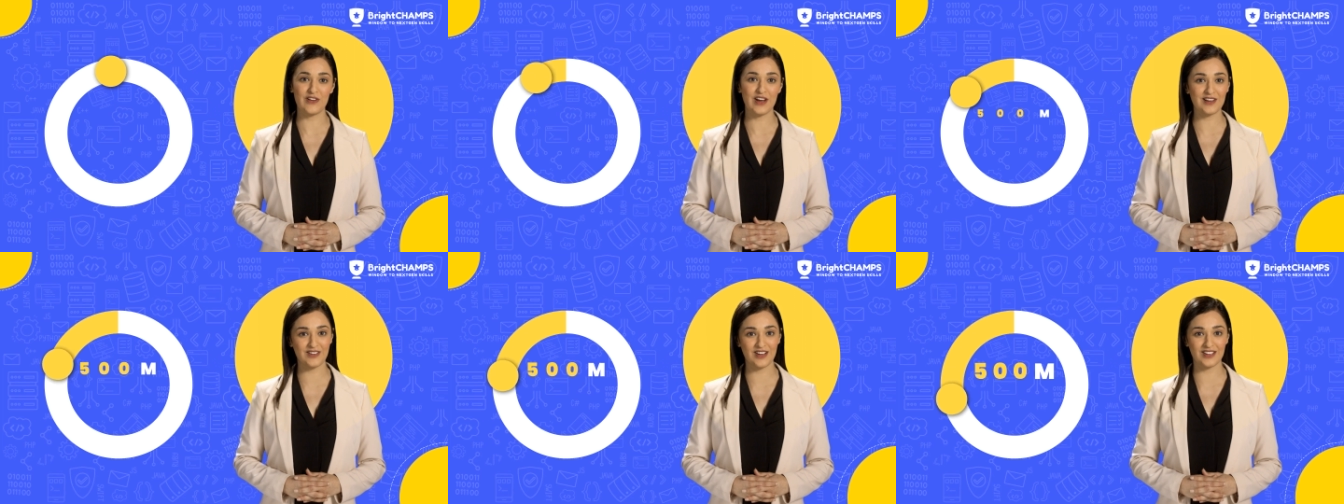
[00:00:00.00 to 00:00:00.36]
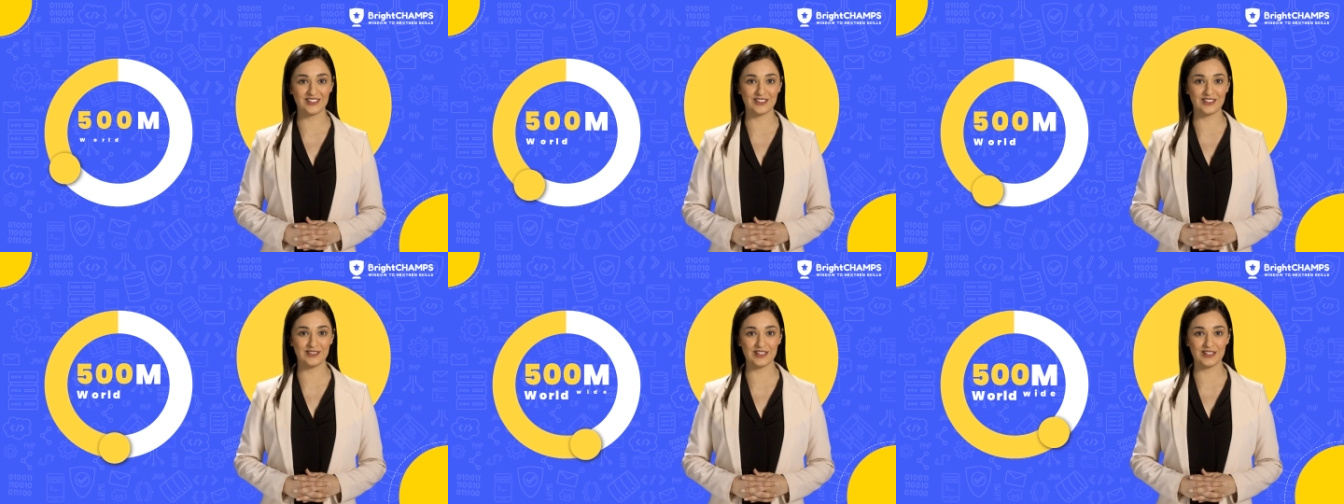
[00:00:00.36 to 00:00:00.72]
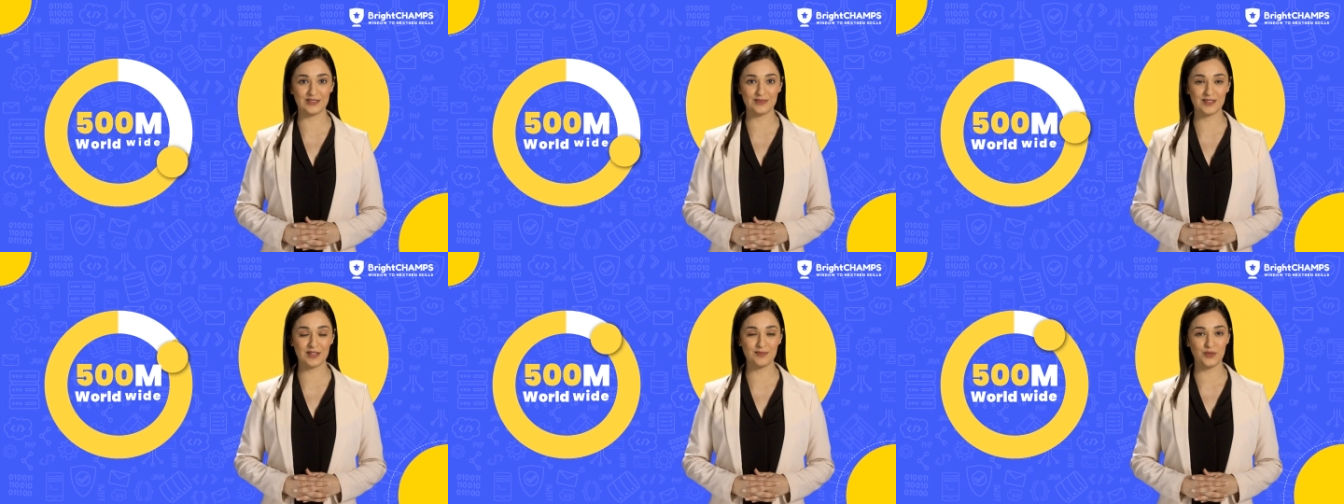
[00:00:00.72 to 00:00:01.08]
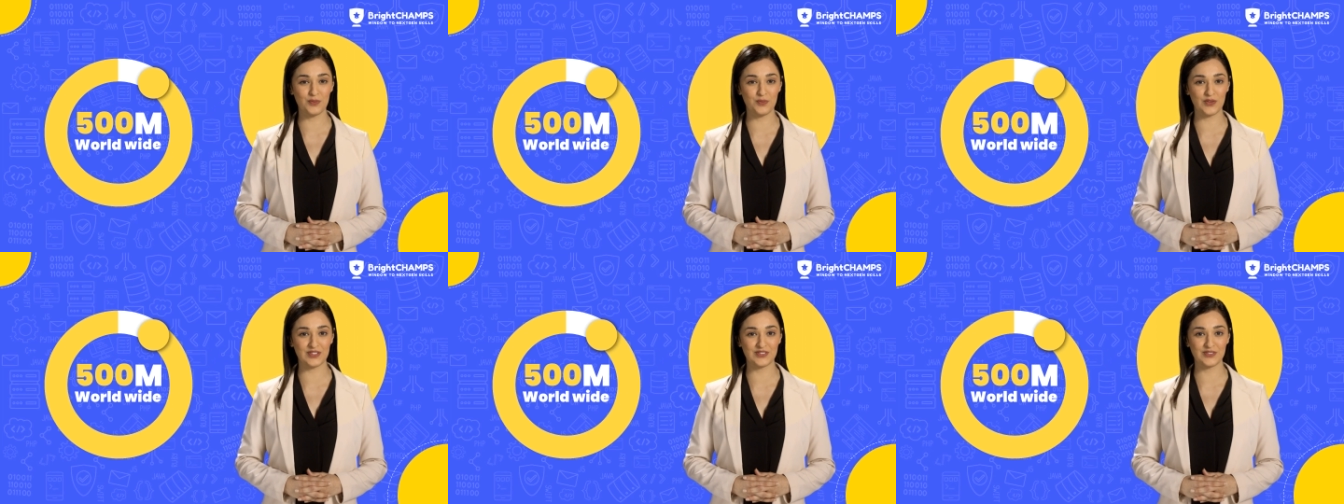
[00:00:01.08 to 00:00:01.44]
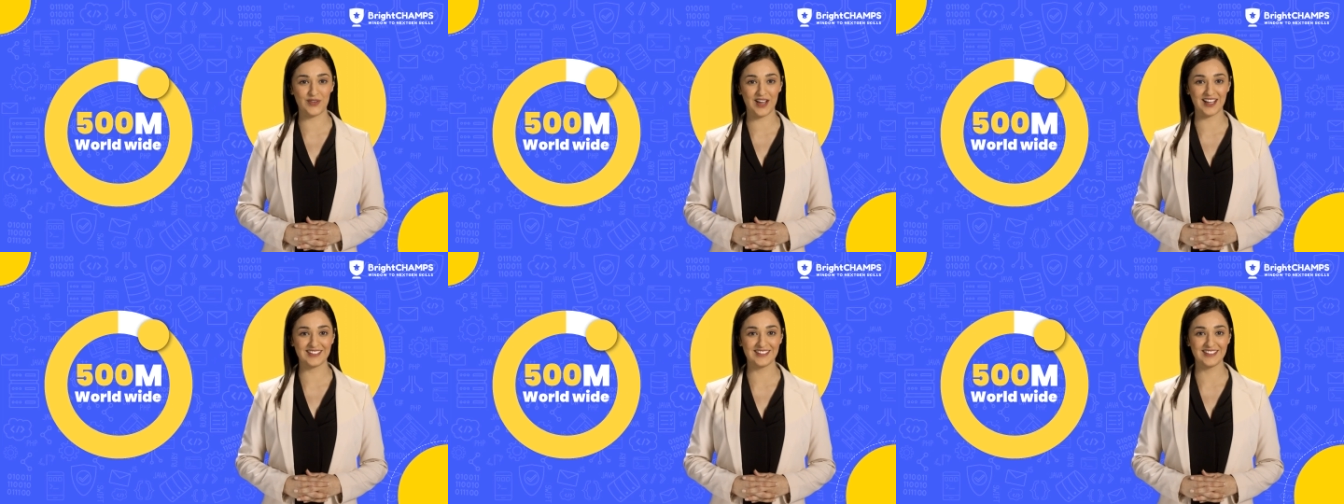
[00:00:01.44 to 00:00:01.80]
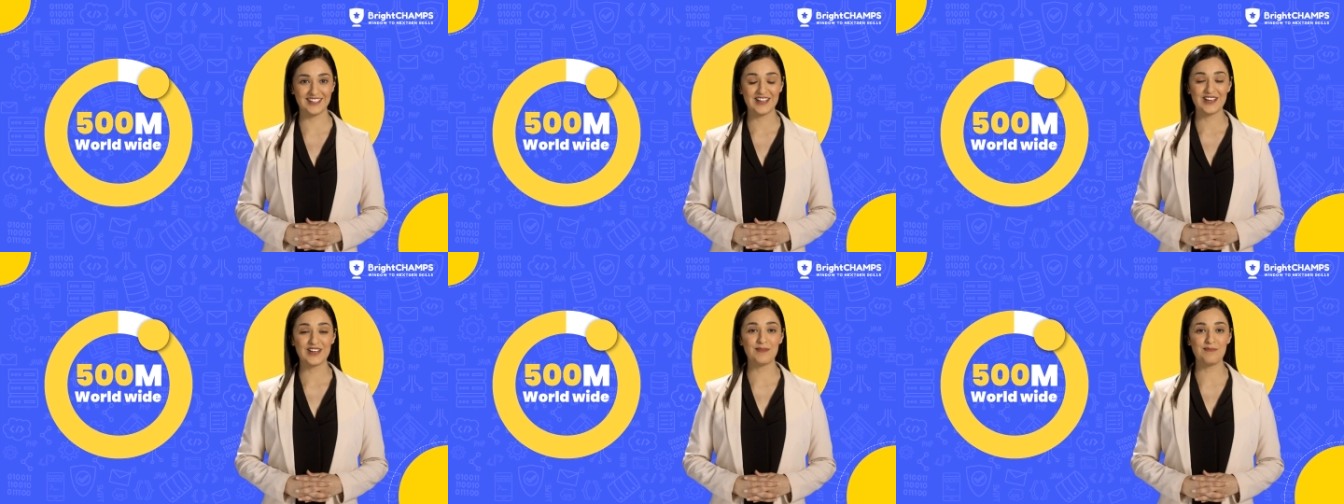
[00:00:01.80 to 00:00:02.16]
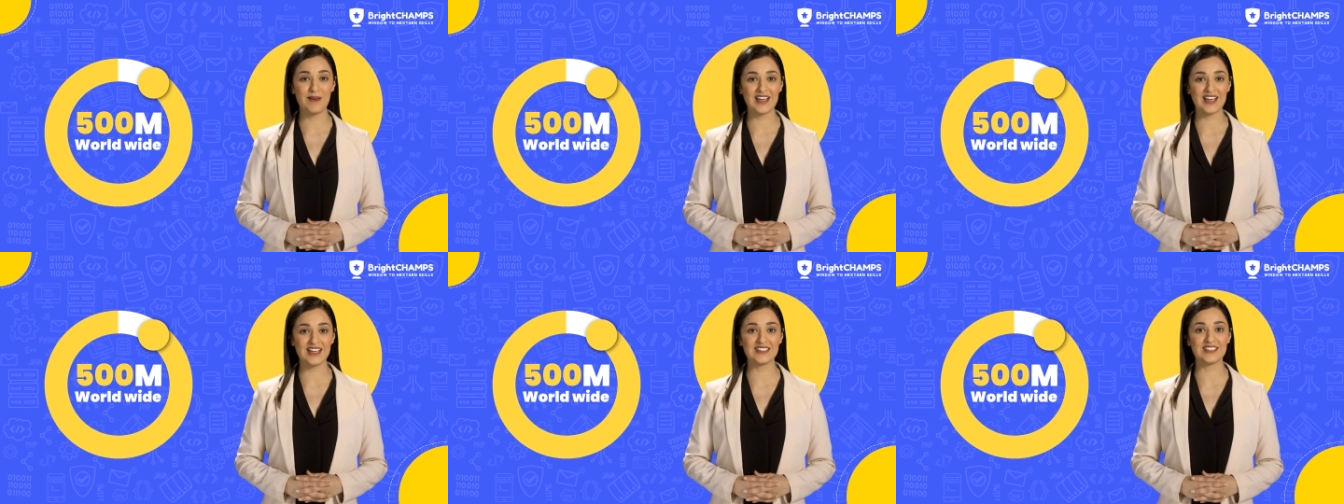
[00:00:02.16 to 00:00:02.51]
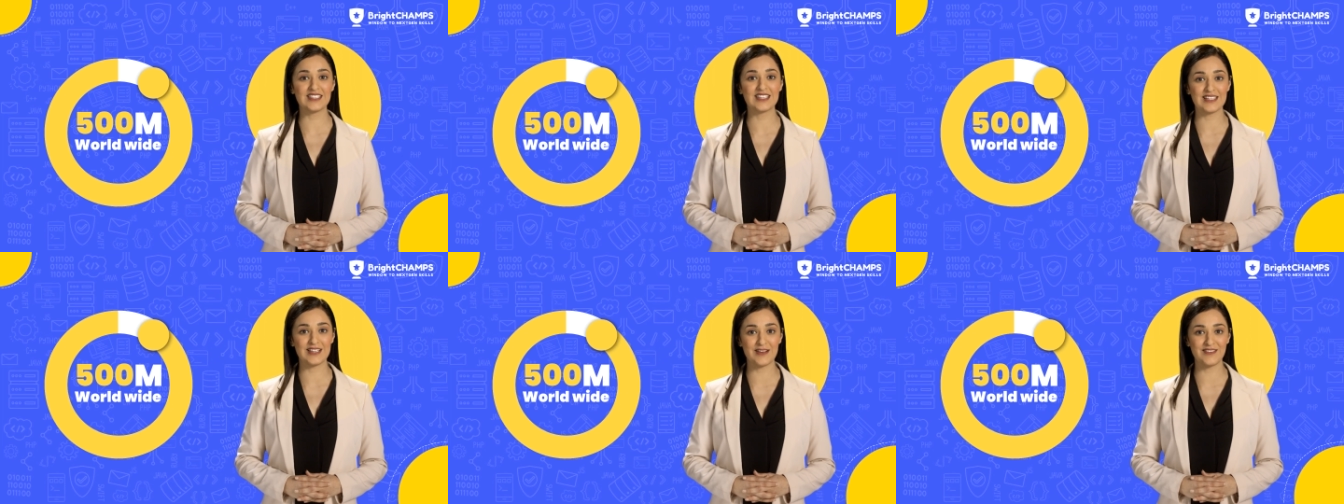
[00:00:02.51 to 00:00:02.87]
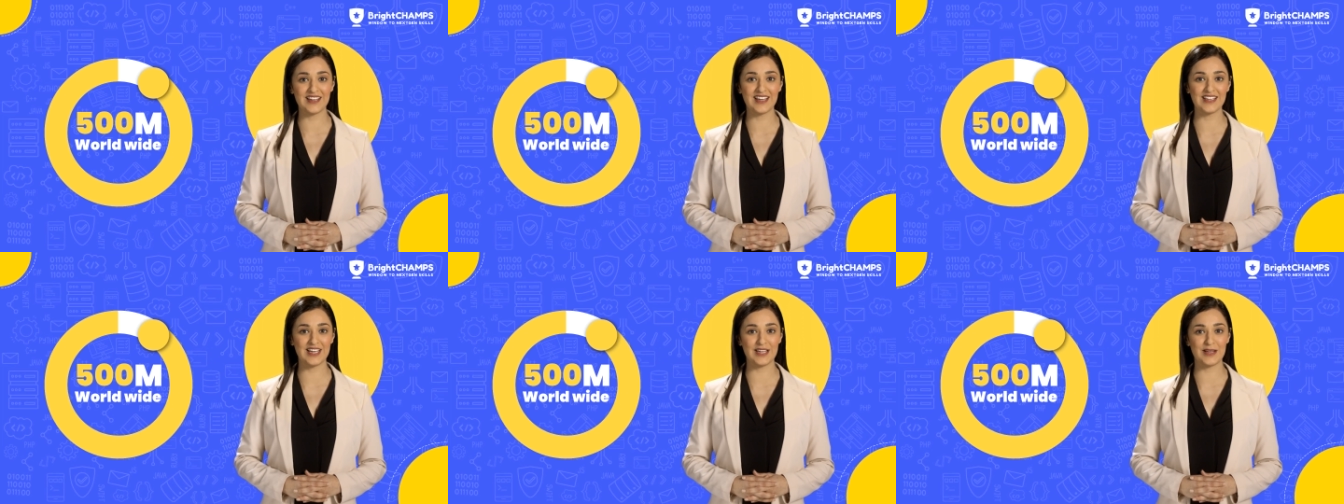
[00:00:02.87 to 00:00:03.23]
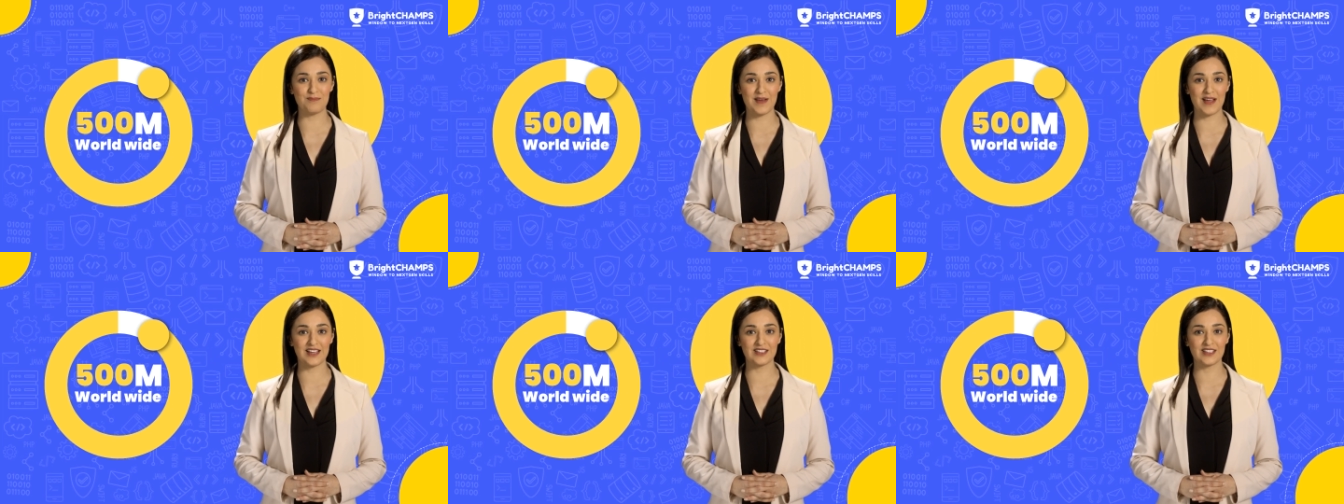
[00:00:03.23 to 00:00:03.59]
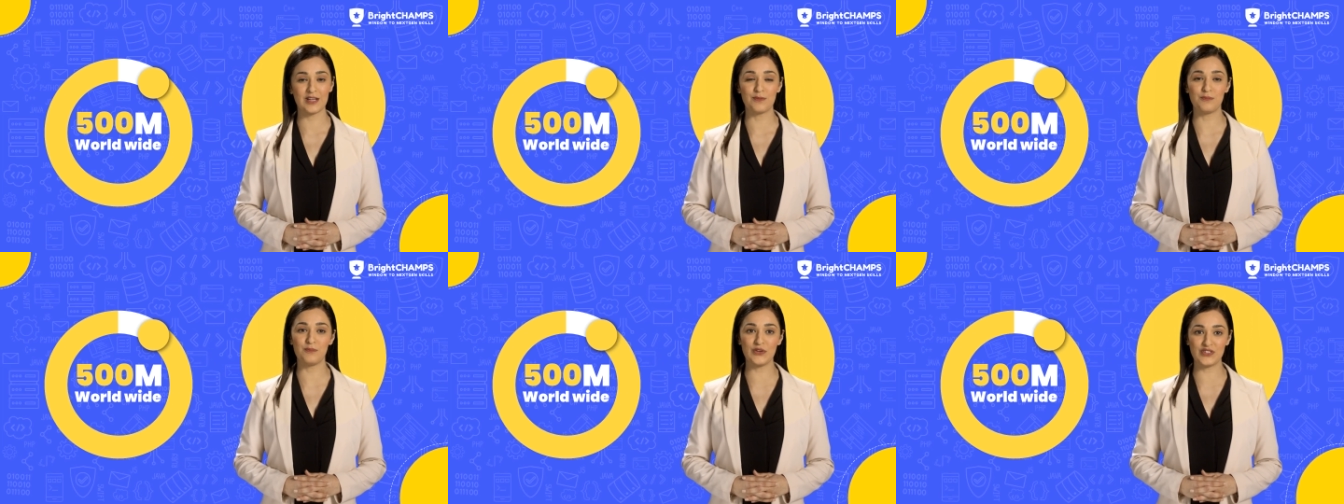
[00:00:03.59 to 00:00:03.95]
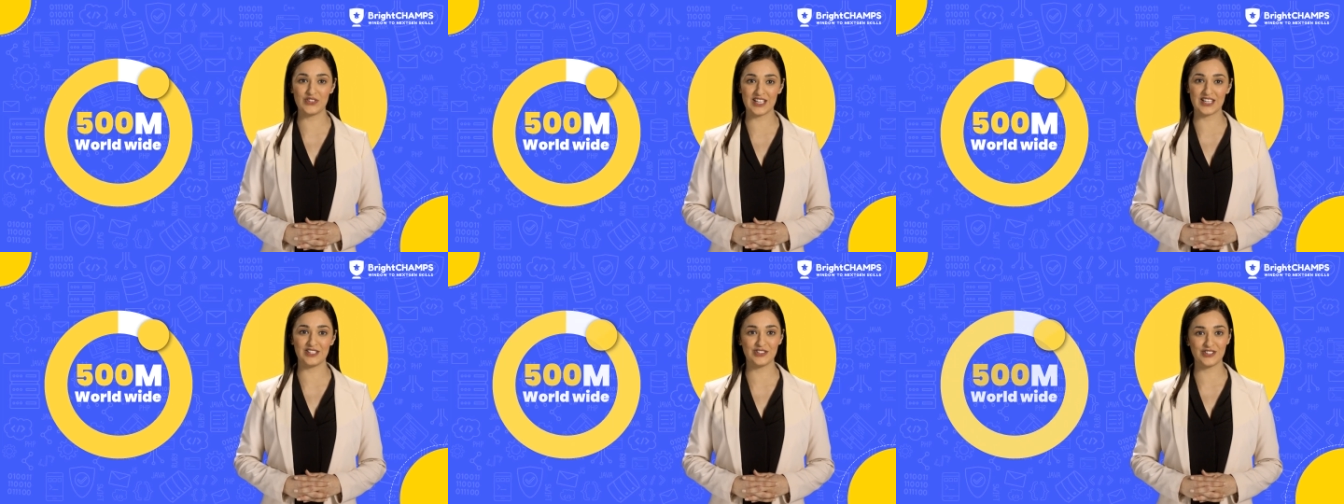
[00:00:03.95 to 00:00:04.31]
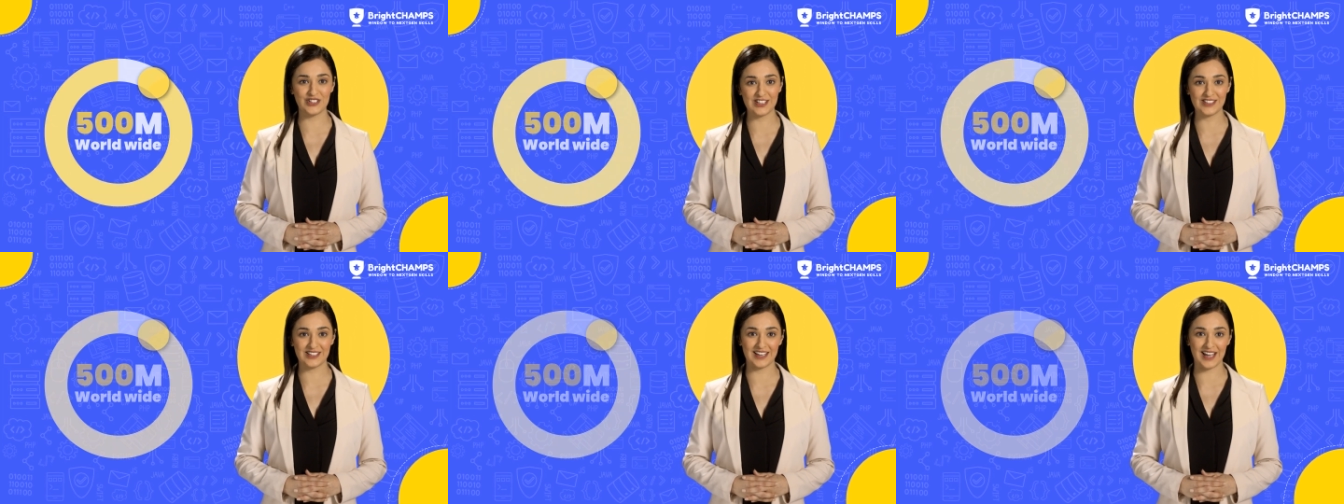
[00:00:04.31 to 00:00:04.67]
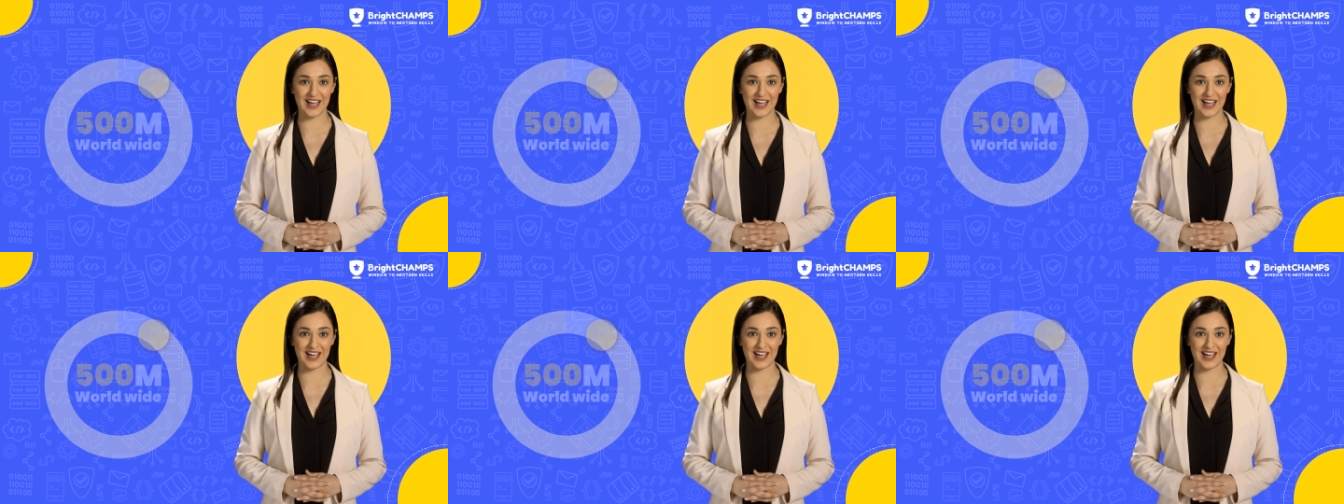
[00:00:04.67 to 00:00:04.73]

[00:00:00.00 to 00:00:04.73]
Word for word: five hundred million people worldwide, making a significant impact in bridging the gender